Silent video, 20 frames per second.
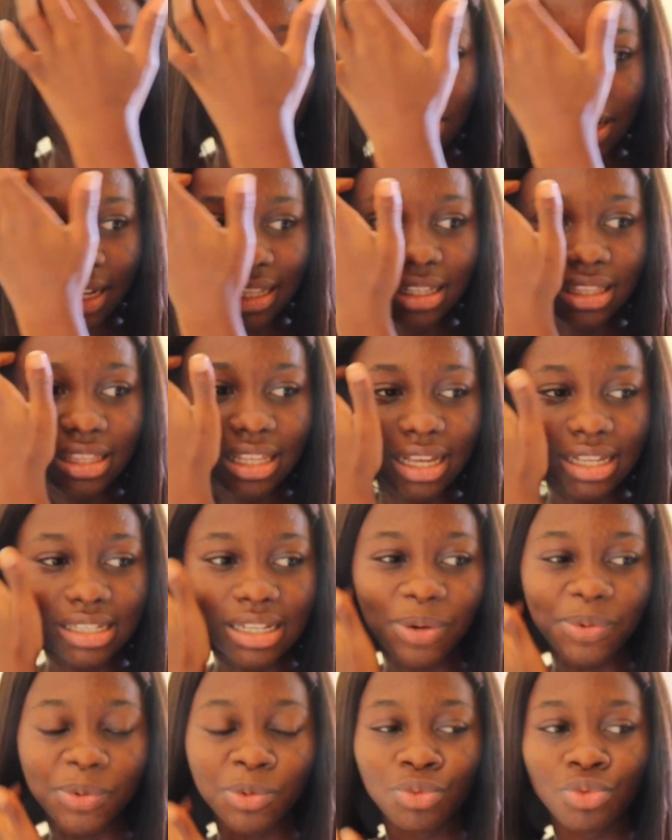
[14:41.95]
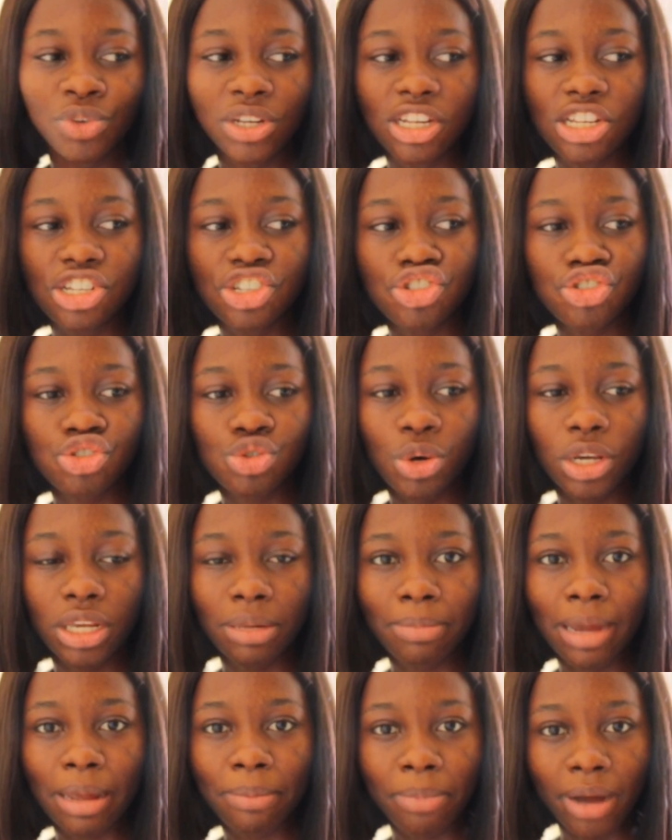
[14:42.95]
Those are the things I would really show
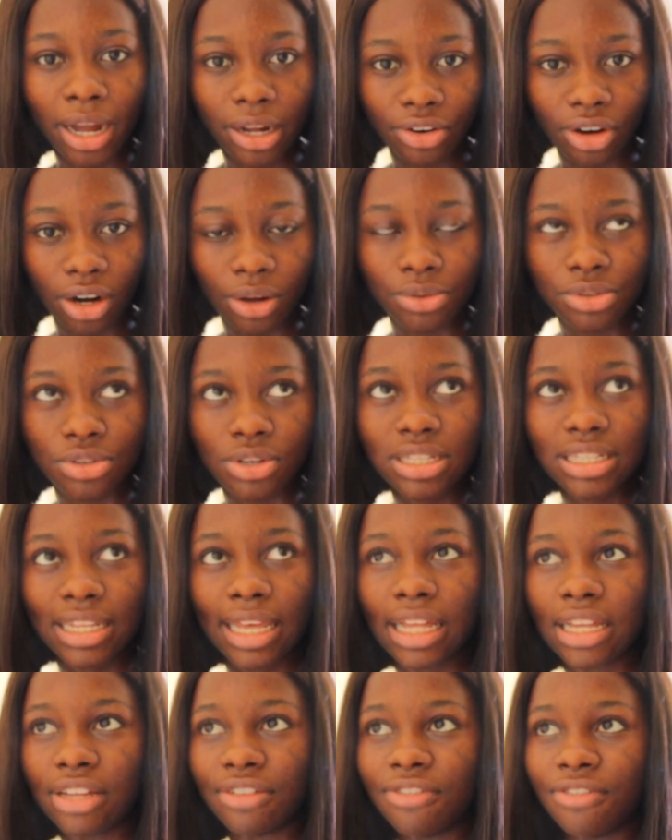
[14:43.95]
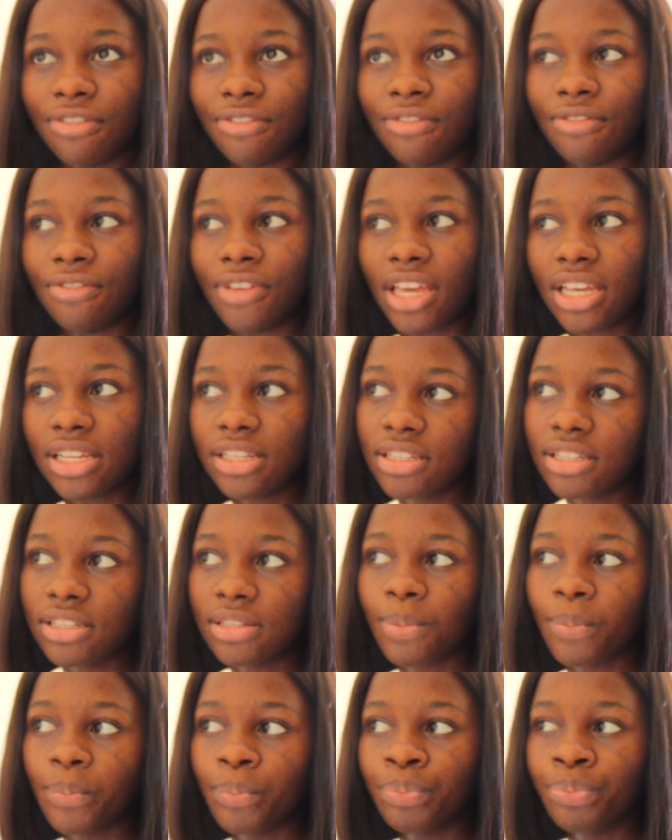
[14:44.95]
in my background, just like a
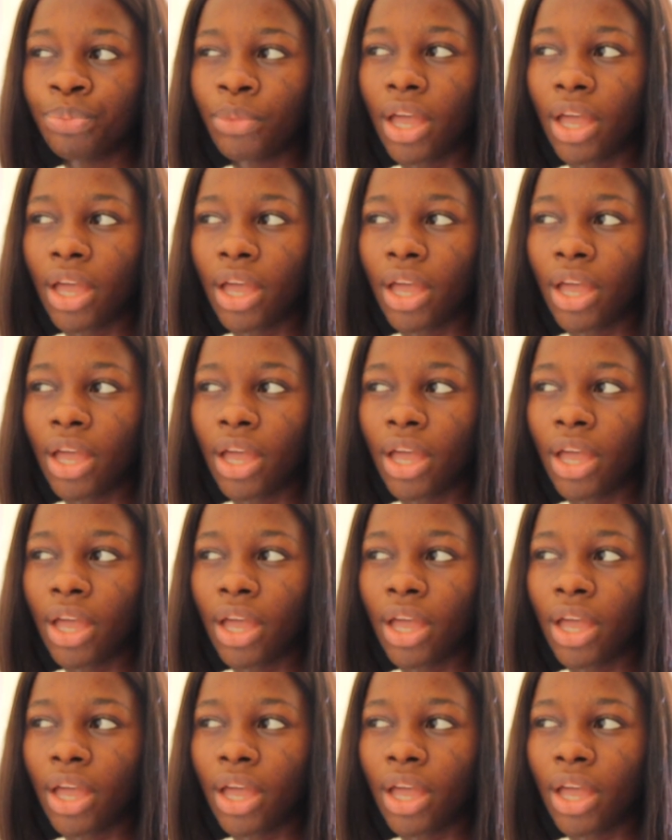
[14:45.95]
vase.